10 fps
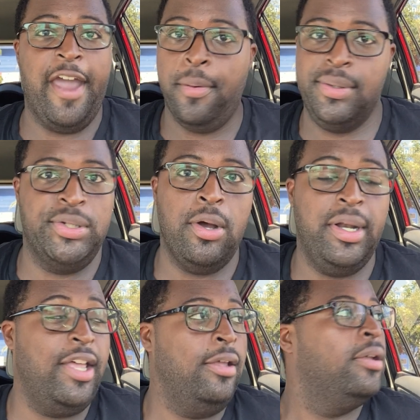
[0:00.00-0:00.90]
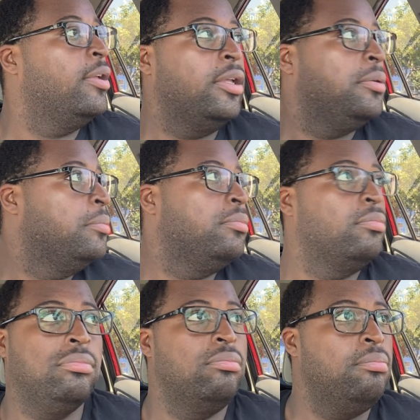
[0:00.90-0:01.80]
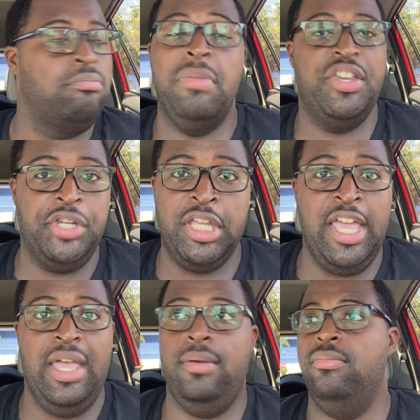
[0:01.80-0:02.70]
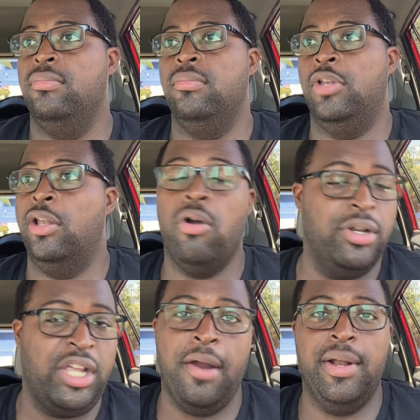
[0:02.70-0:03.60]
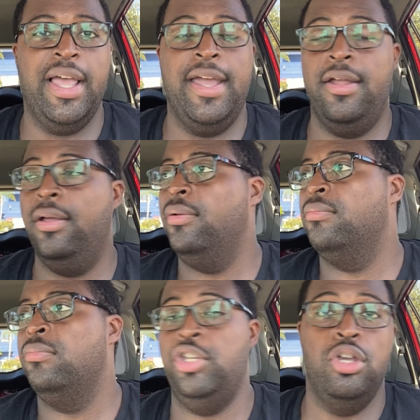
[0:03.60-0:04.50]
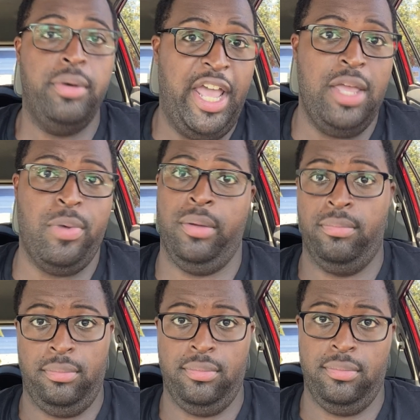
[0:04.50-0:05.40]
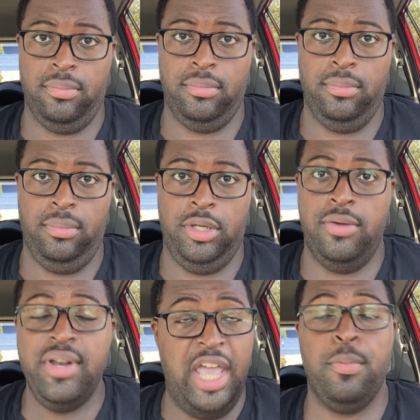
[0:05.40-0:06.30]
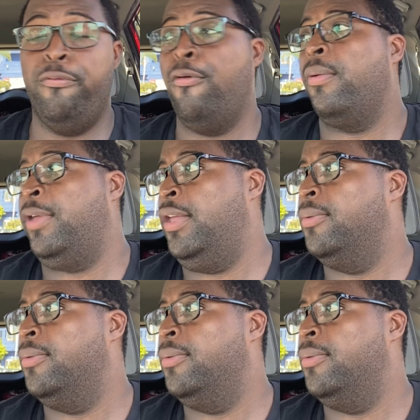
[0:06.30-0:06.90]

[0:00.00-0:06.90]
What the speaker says: Arizona, Michigan, North Carolina, you name them. You name them for me.